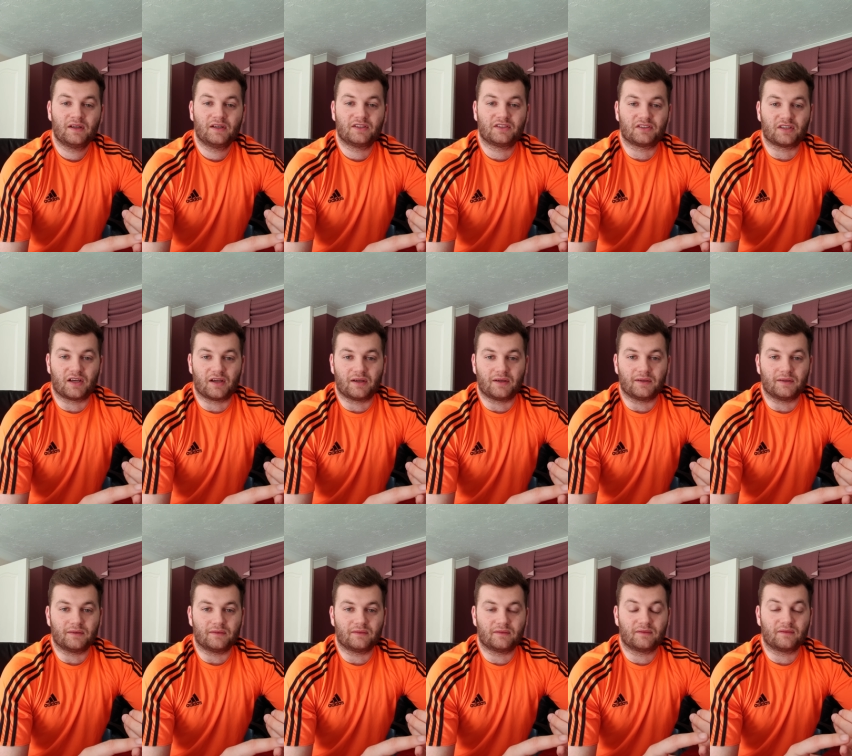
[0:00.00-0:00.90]

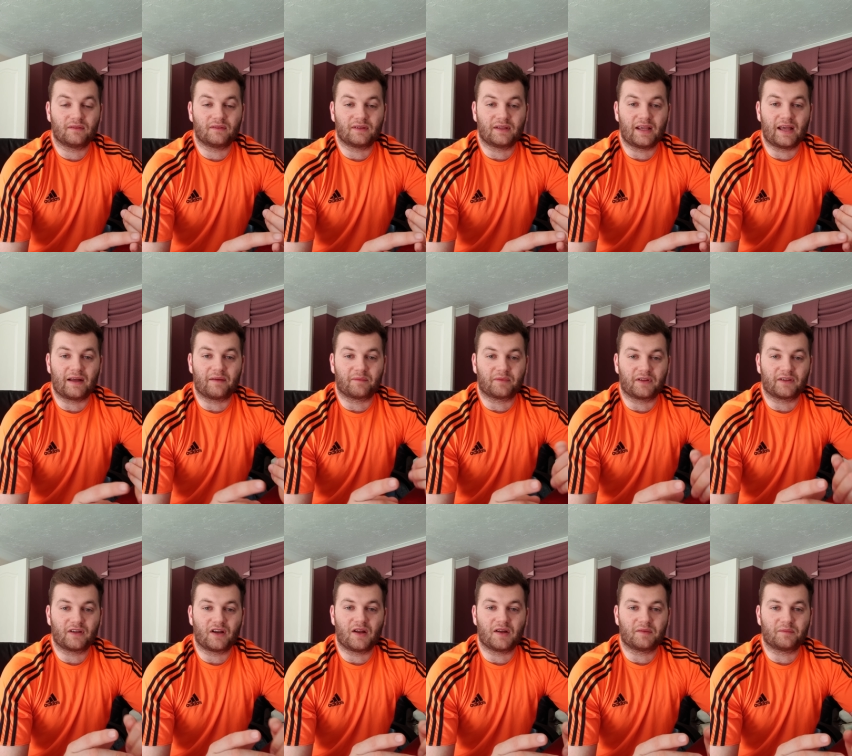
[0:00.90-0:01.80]
So yeah, I
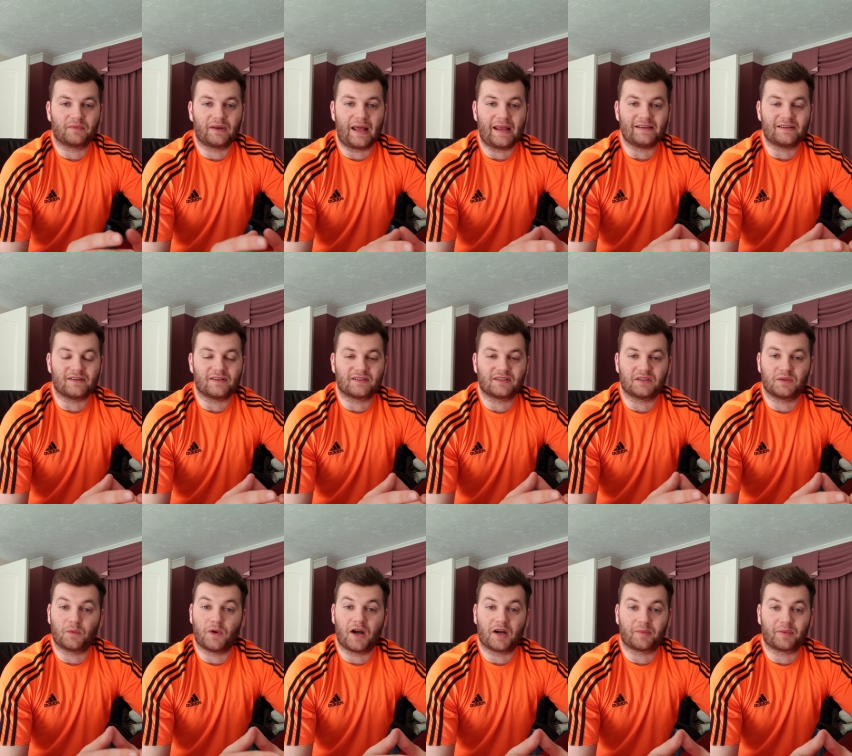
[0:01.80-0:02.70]
don't like laziness in
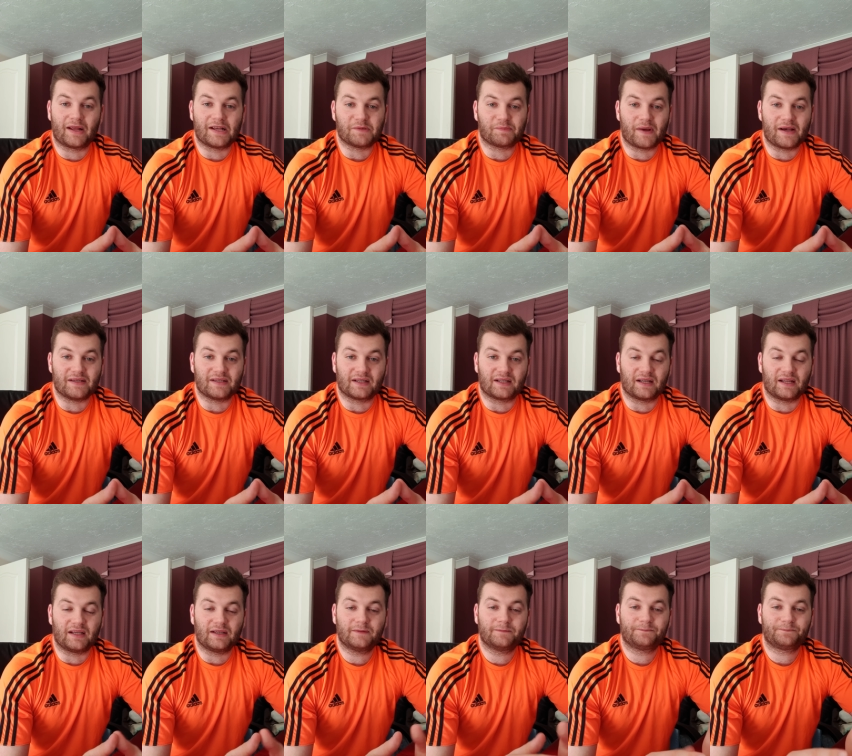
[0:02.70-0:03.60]
the workplace.
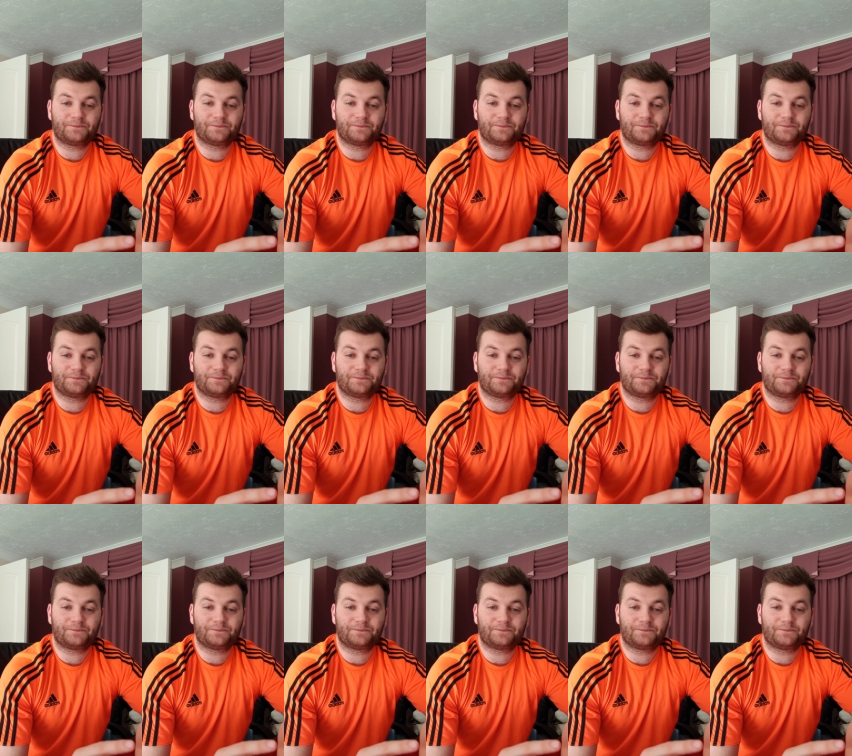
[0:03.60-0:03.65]
Basically,